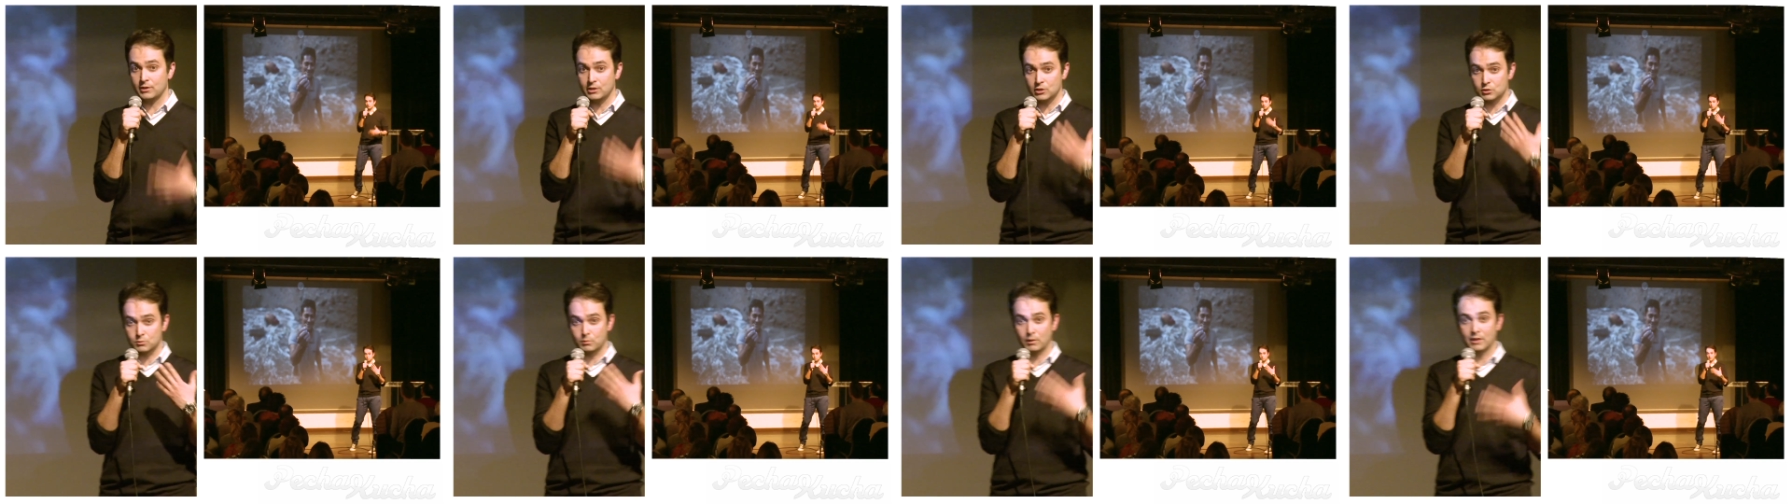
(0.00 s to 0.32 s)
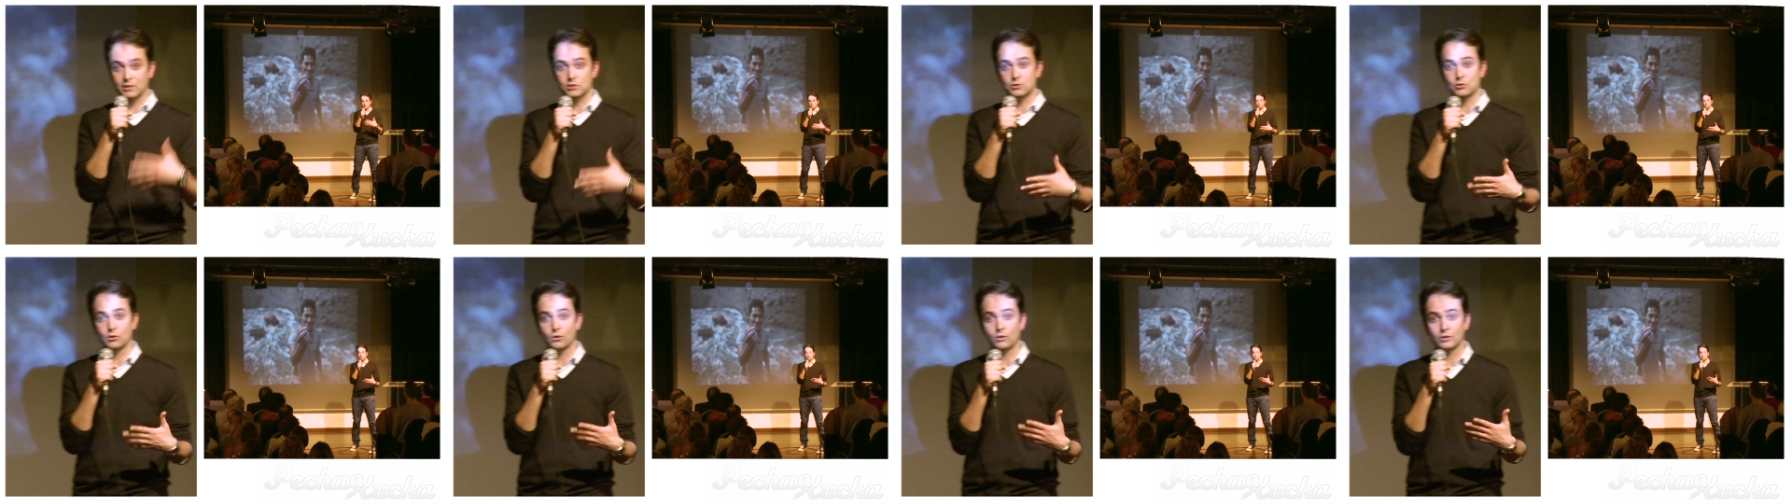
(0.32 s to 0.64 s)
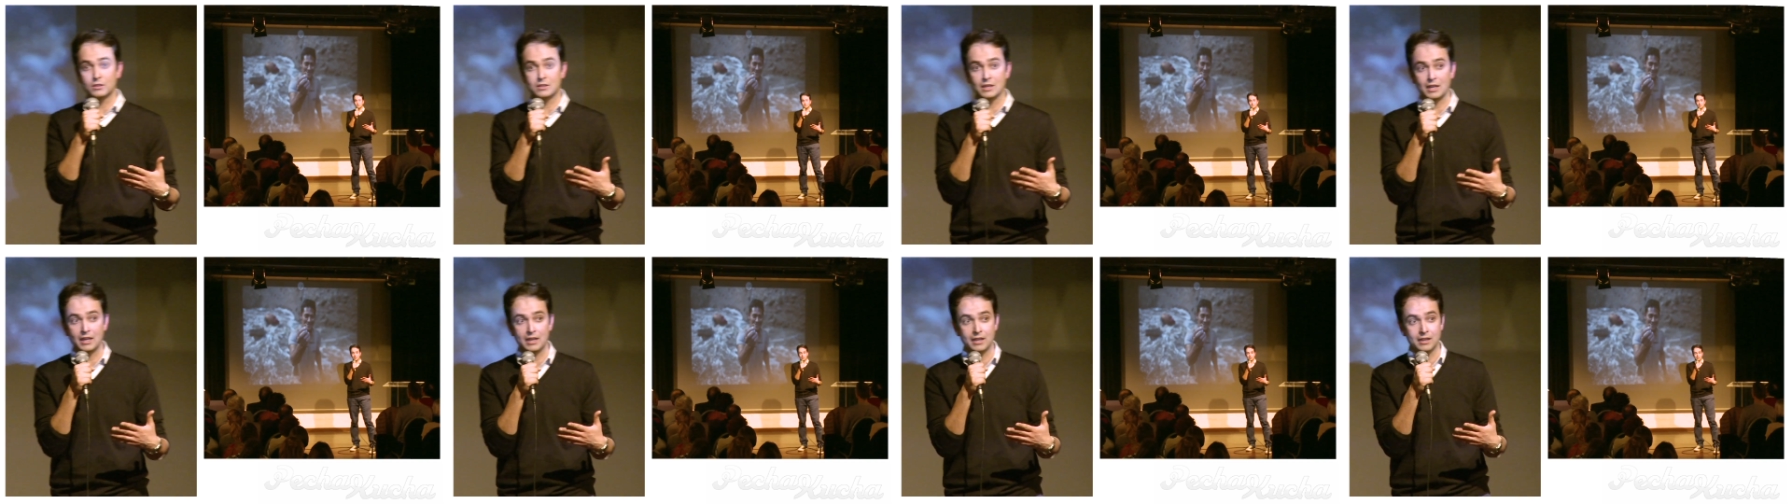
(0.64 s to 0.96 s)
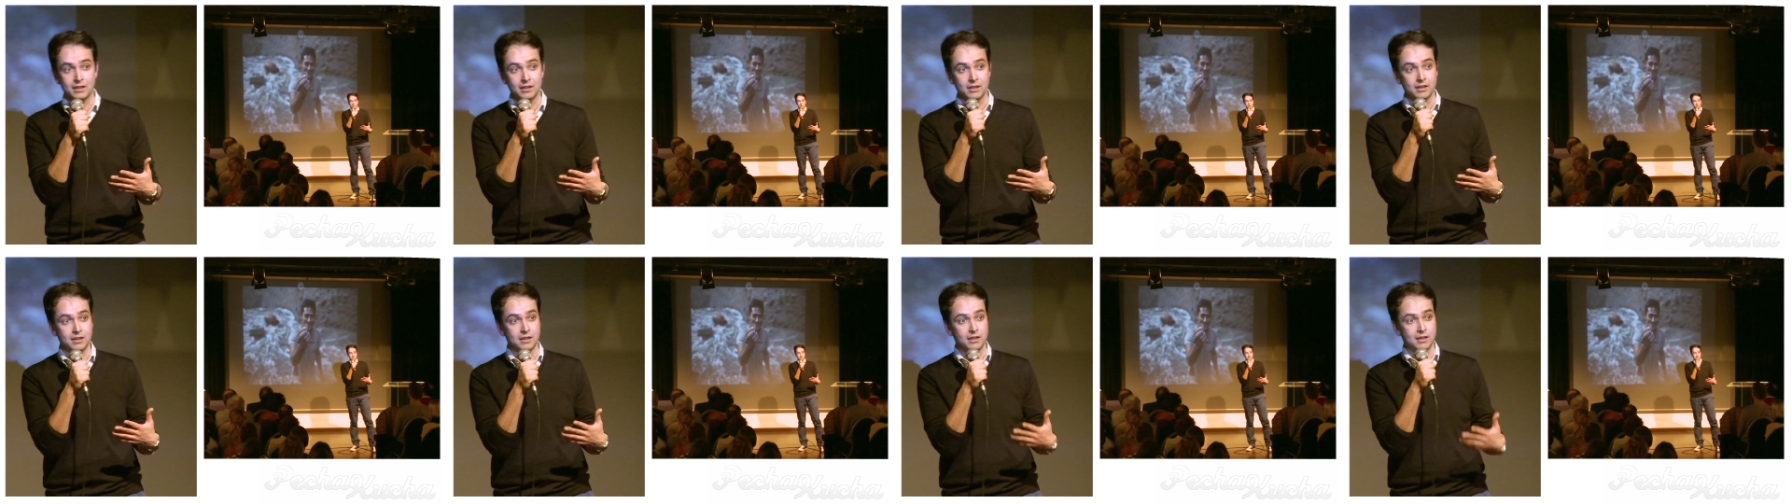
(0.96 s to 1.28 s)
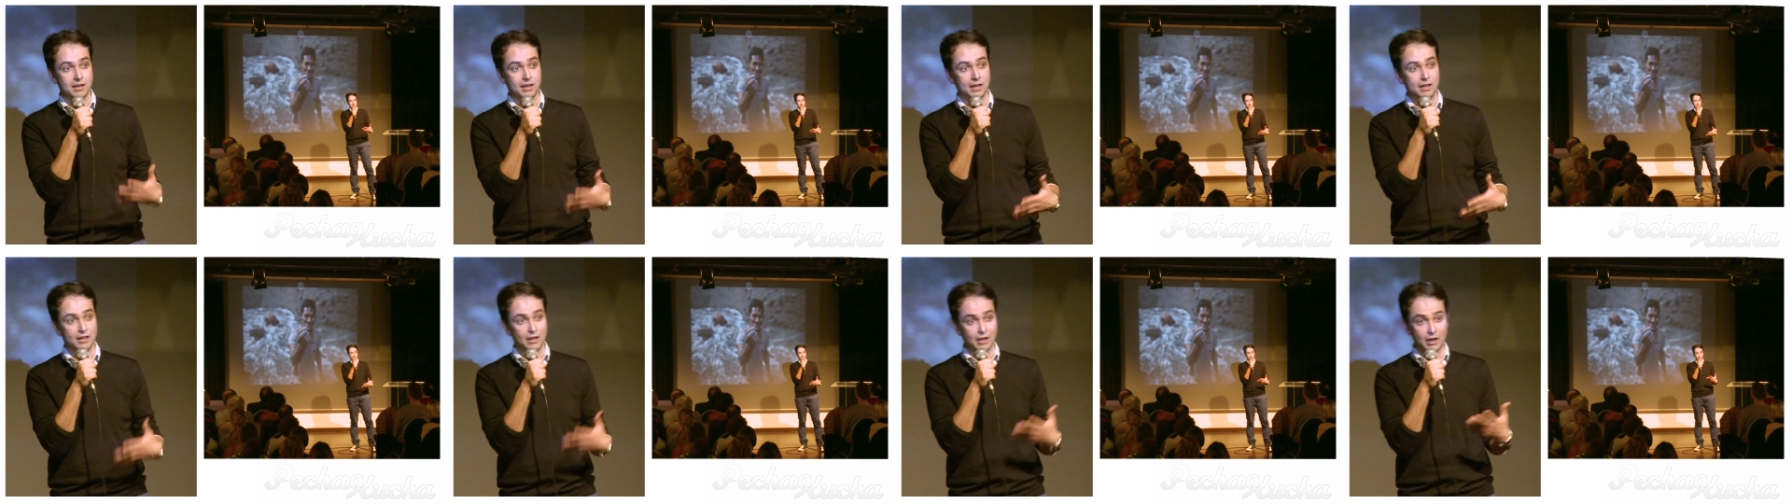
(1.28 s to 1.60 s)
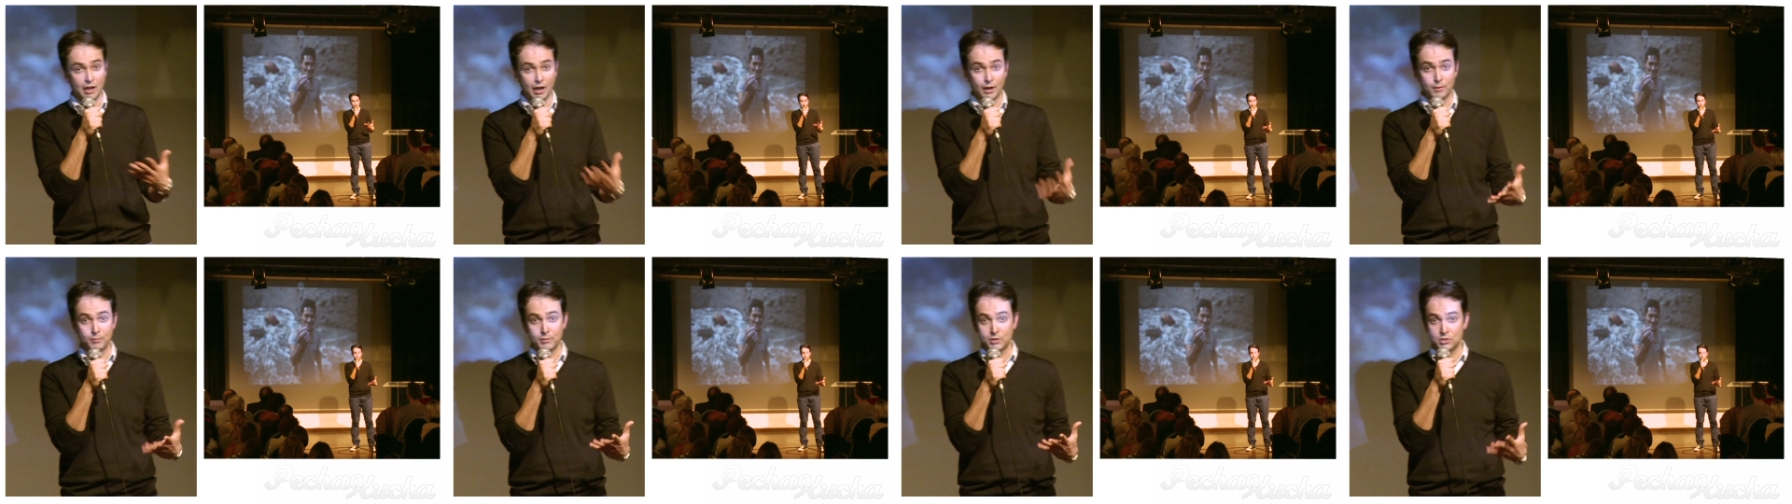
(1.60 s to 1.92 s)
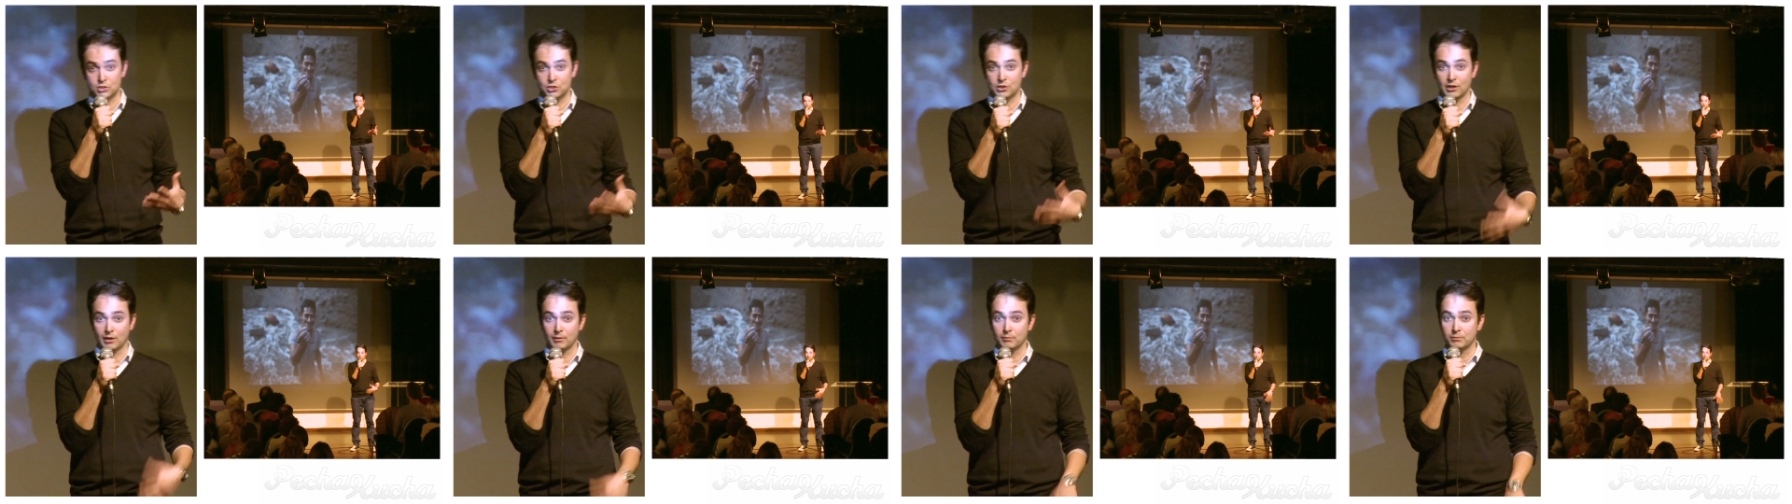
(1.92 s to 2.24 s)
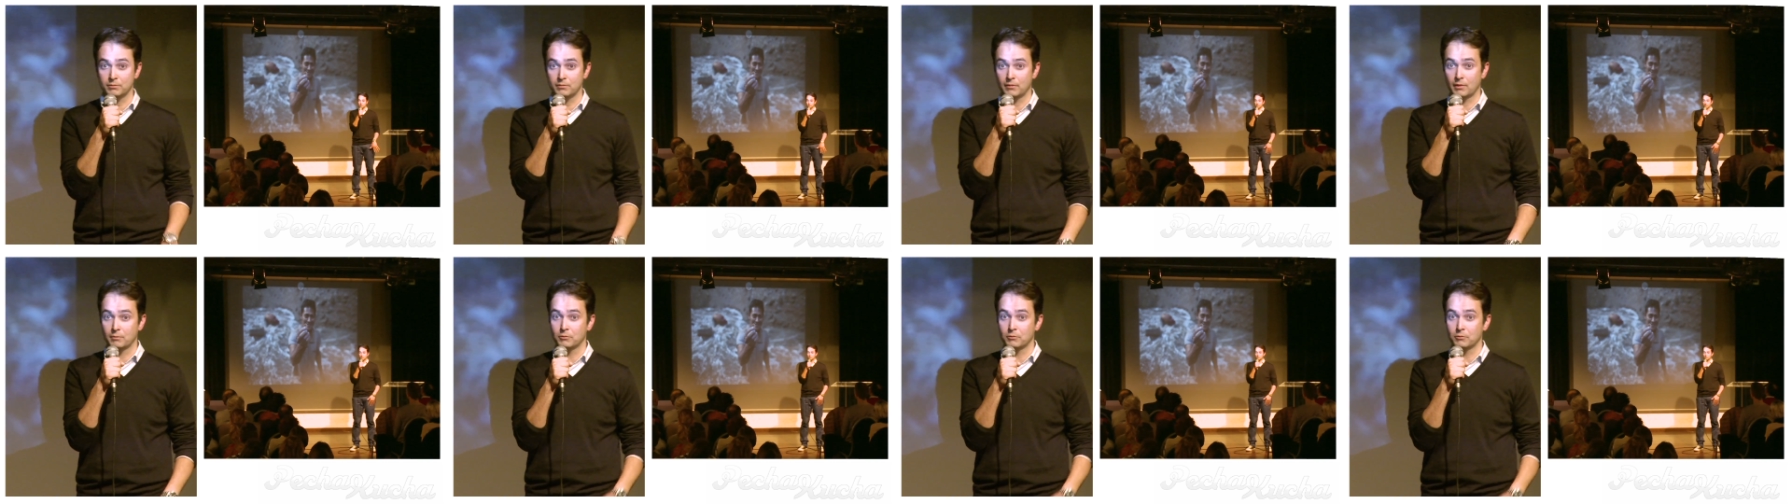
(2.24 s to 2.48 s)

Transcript: he spends all day in a garbage dump,